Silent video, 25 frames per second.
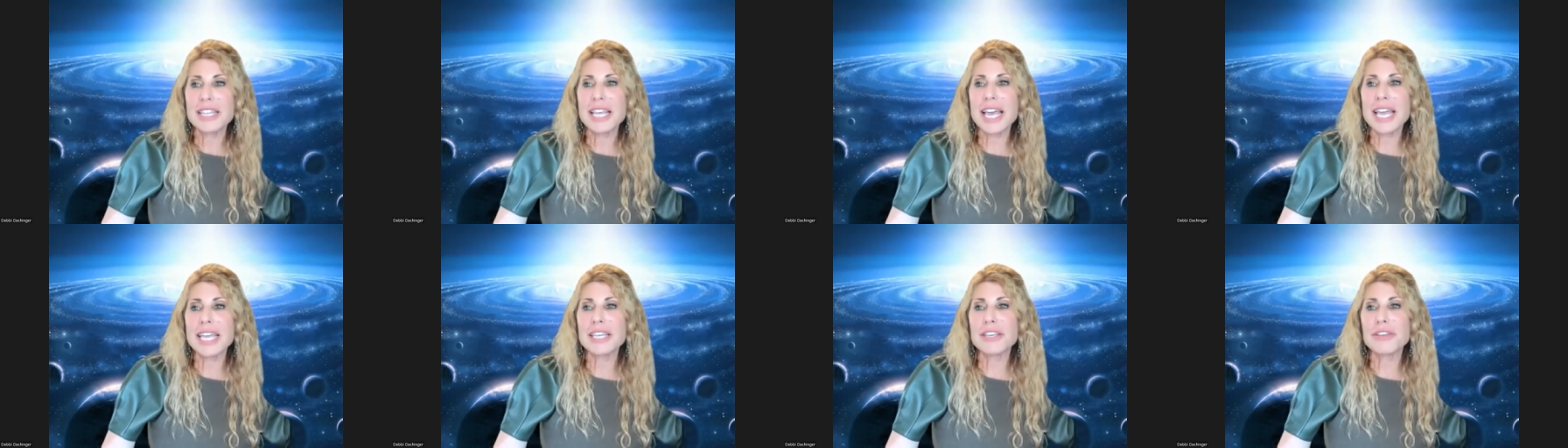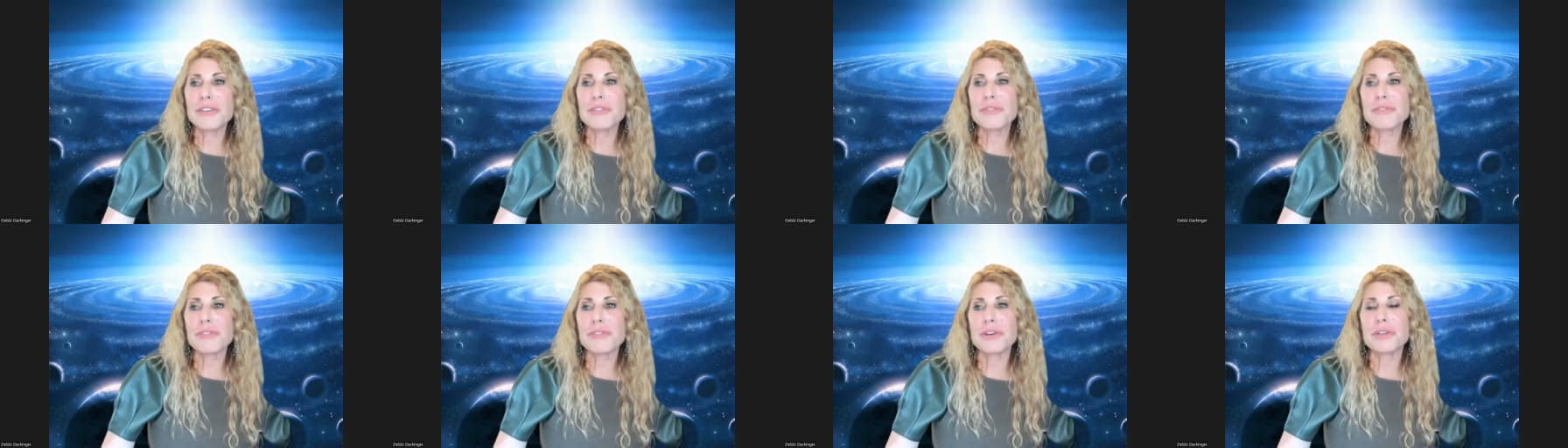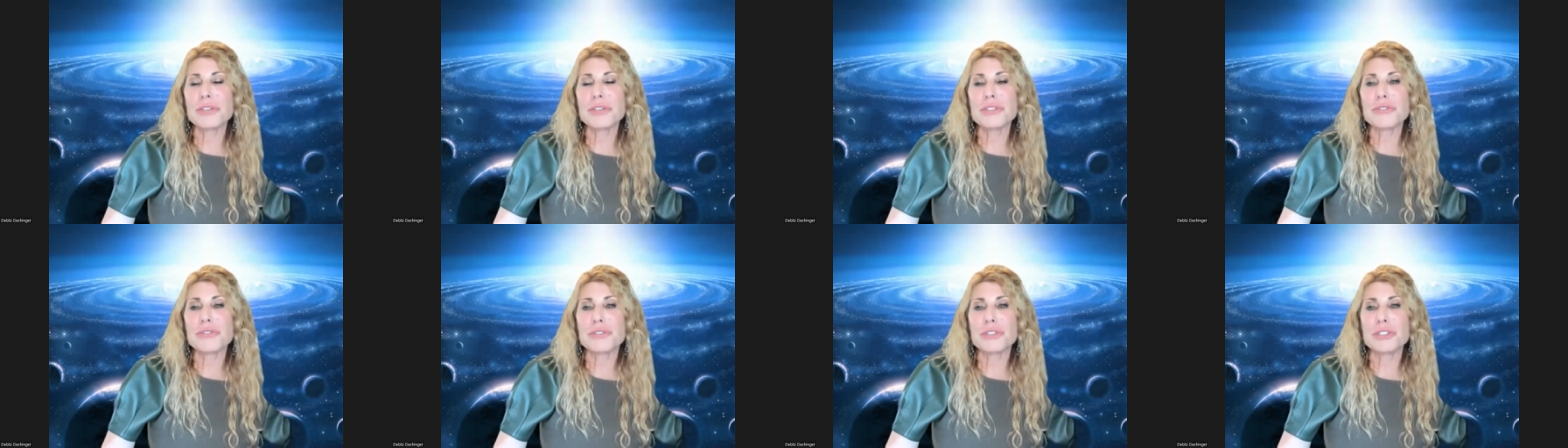Thank you,
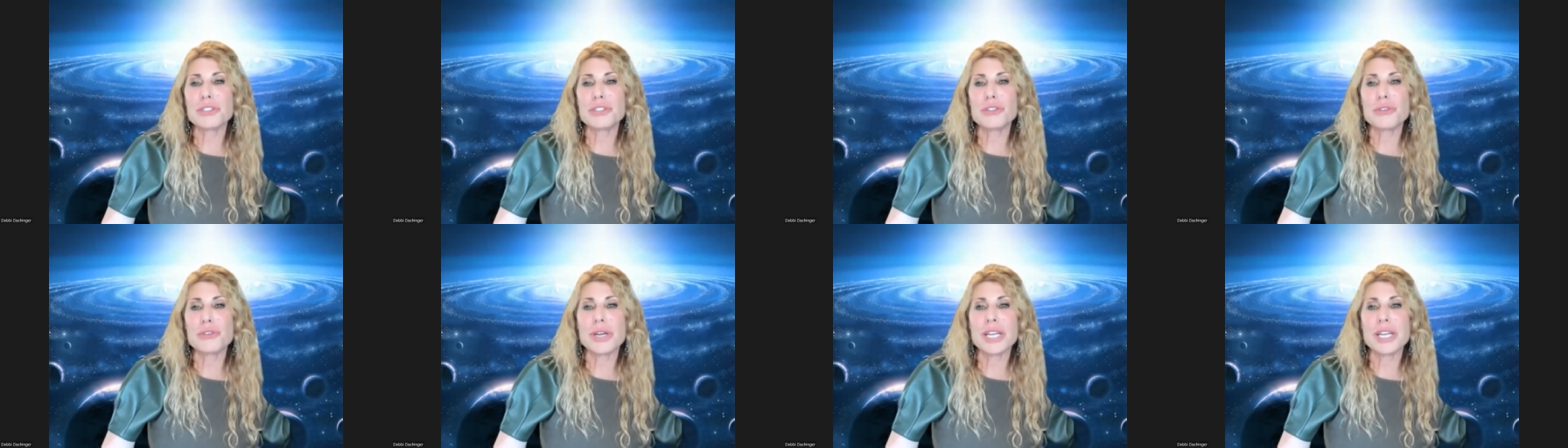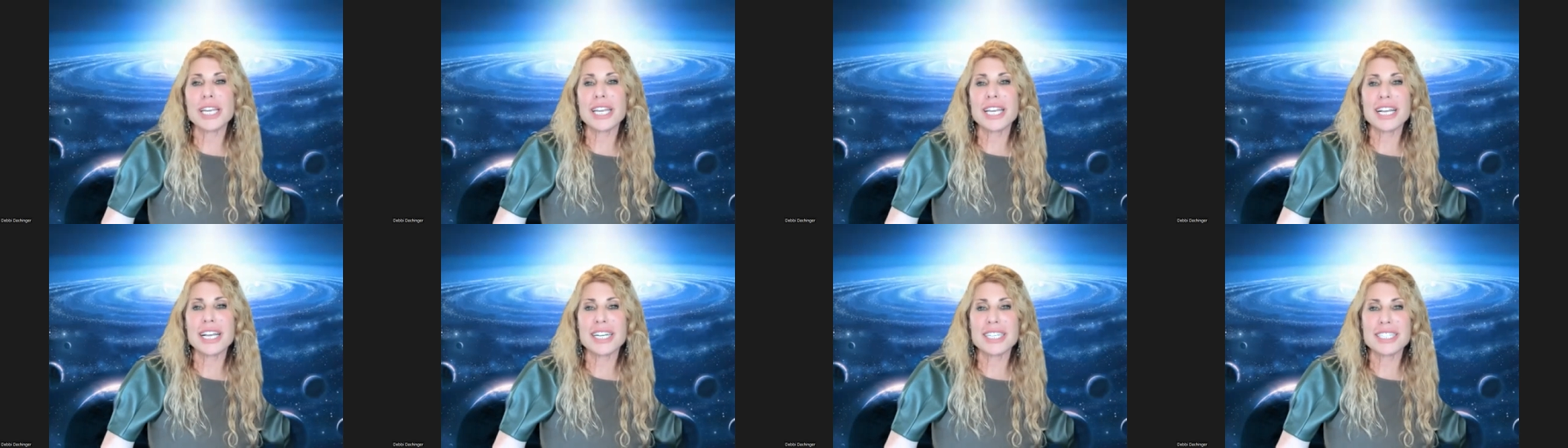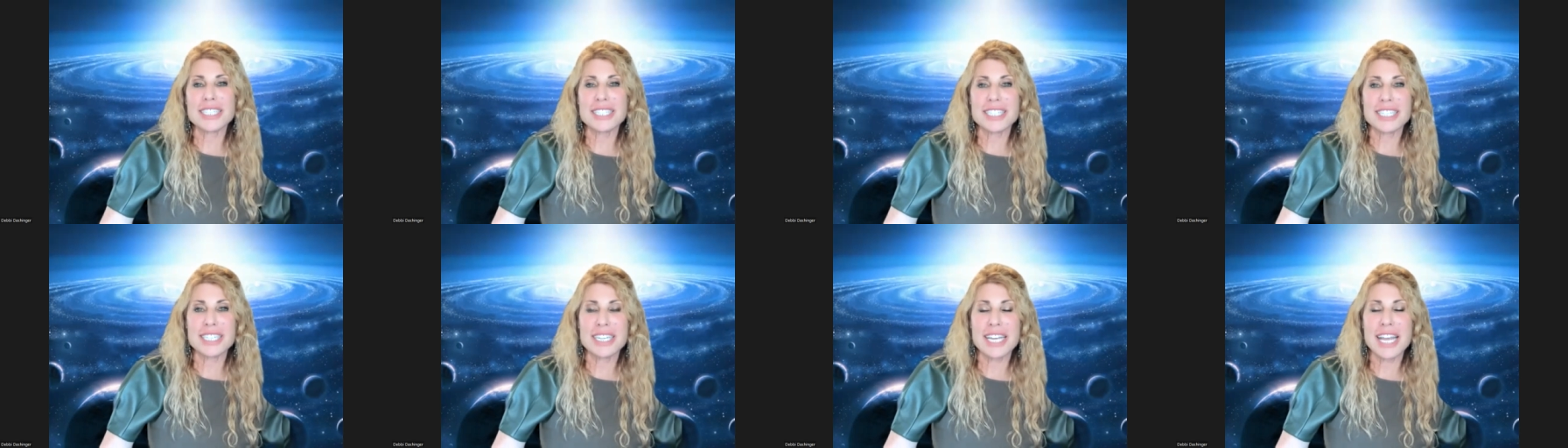folks, for joining
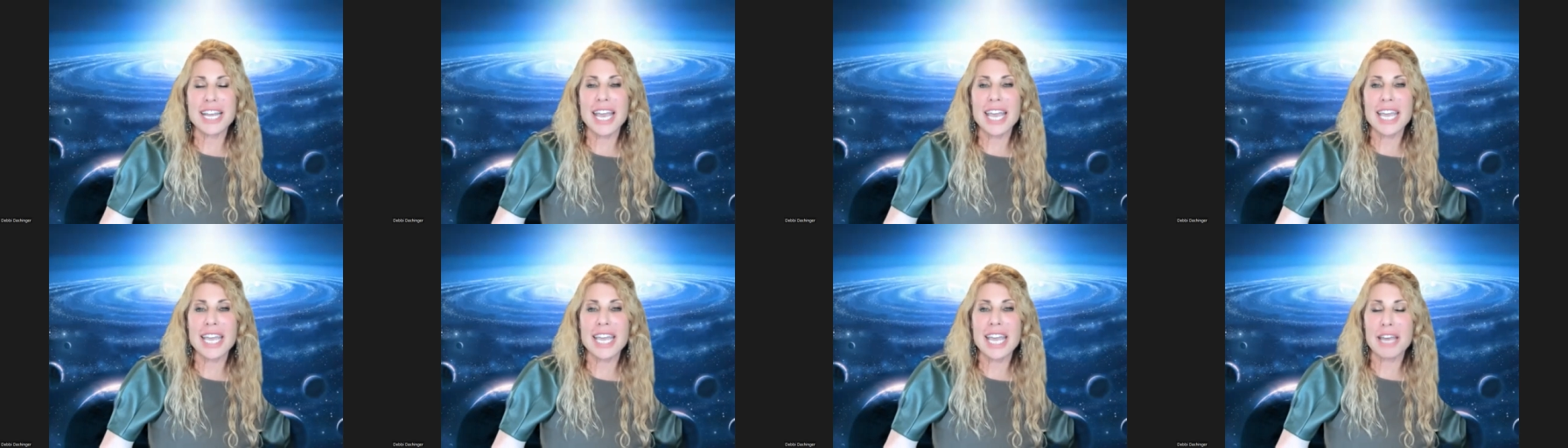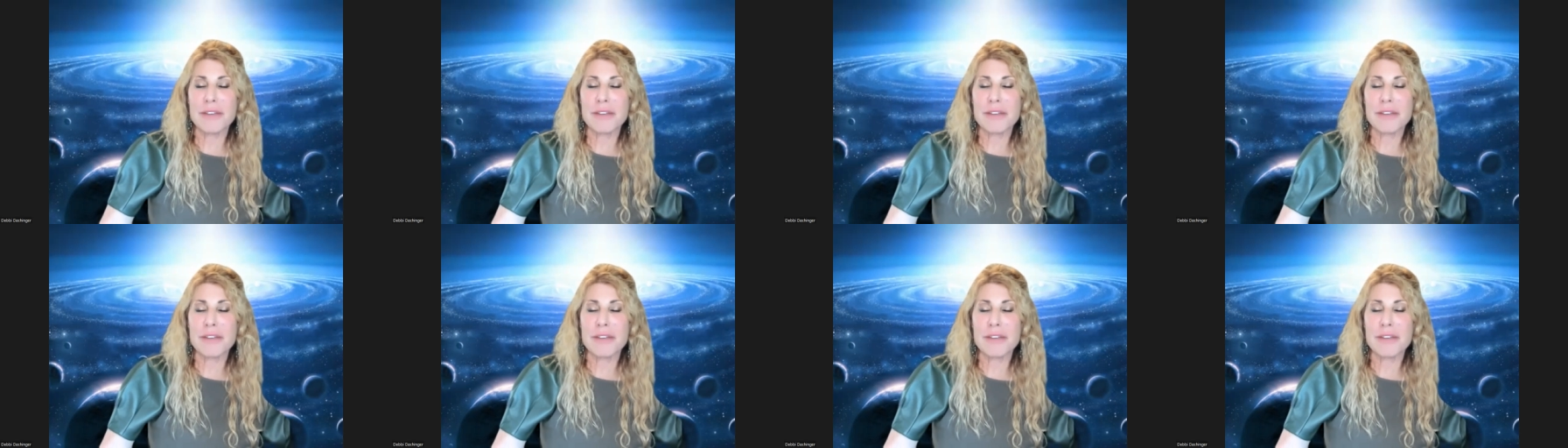us today.